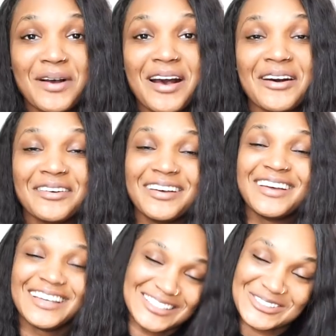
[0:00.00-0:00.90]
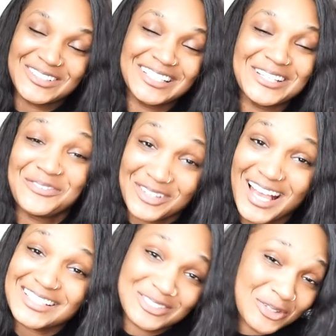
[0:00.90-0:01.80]
Wow enjoyed it. If you
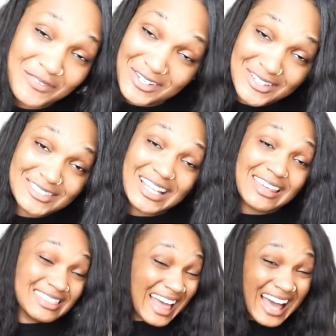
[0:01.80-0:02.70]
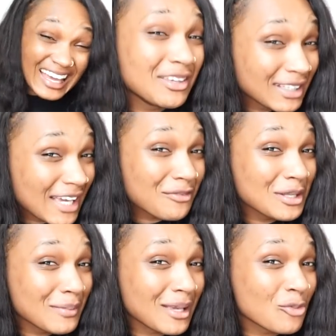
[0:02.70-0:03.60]
guys enjoyed videos like that and you like for me
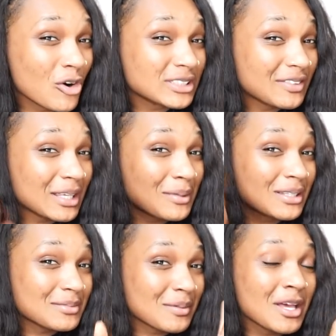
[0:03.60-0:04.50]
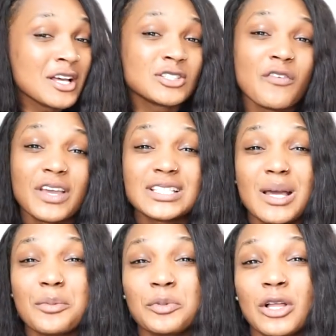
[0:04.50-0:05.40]
to make more, definitely give me a thumbs up. Don't forget to
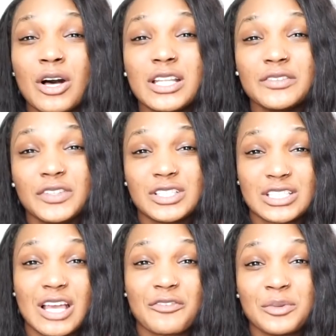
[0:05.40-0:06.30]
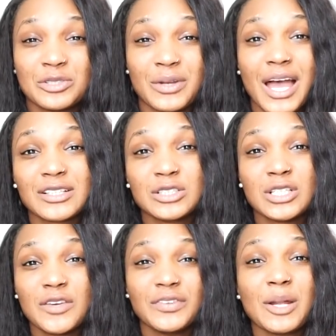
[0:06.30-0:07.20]
comment below other videos you'd like for me to react to.
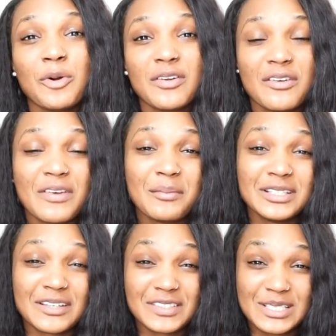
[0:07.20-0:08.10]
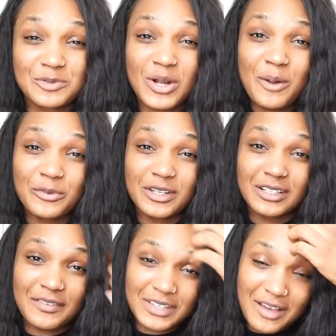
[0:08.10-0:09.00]
If you're not a part of our family, definitely subscribe. We'd
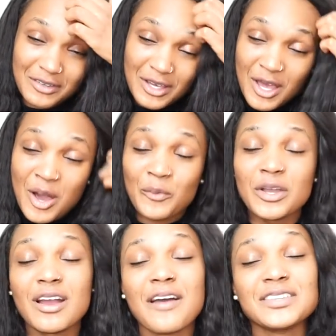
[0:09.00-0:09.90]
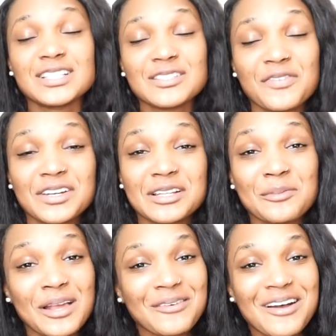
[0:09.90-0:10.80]
love to have you. We are having tons of fun on the
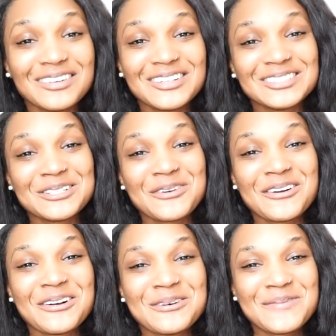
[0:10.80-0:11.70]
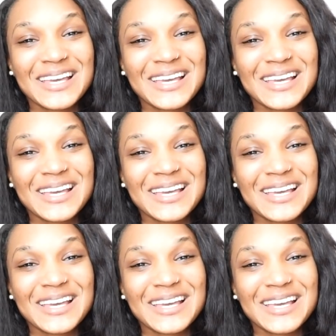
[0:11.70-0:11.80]
playground. Now see you tomorrow.